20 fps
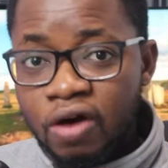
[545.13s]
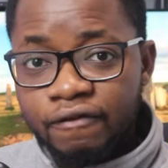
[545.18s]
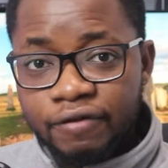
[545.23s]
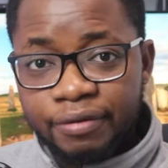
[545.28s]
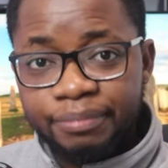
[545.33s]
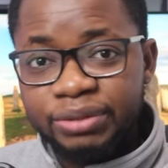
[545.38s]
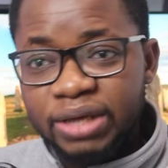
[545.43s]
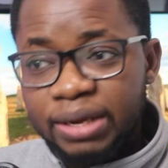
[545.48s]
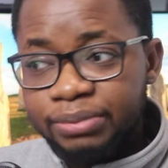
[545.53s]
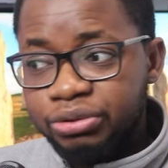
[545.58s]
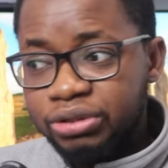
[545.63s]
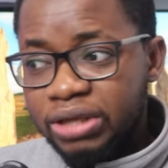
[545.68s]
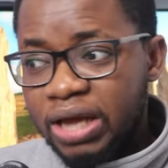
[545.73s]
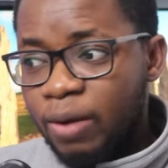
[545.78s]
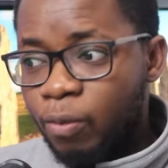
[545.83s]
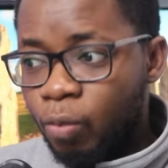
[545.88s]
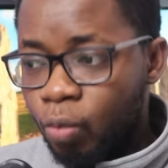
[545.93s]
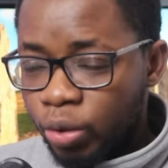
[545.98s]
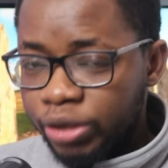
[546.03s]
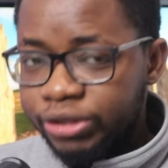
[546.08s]
from time to
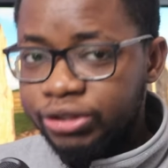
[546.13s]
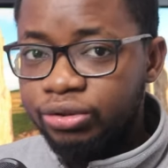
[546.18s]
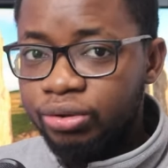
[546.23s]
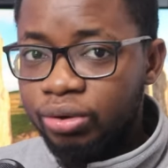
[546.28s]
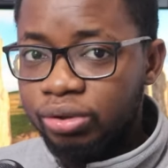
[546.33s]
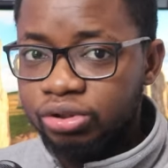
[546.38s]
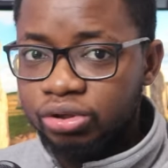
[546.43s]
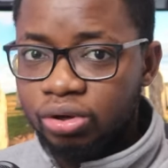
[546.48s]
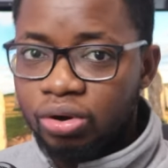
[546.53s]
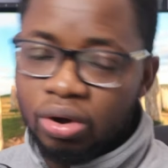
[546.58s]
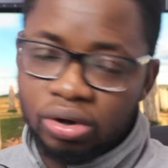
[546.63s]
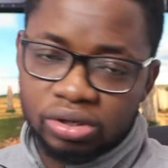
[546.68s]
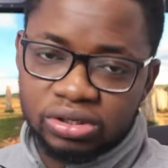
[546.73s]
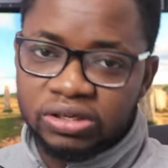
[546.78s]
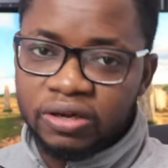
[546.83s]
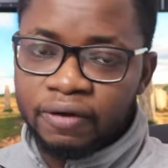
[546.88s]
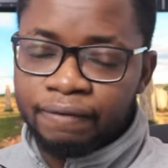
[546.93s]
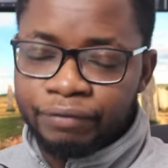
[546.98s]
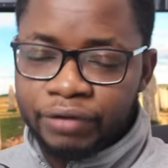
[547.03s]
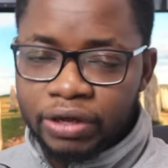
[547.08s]
time which don't cost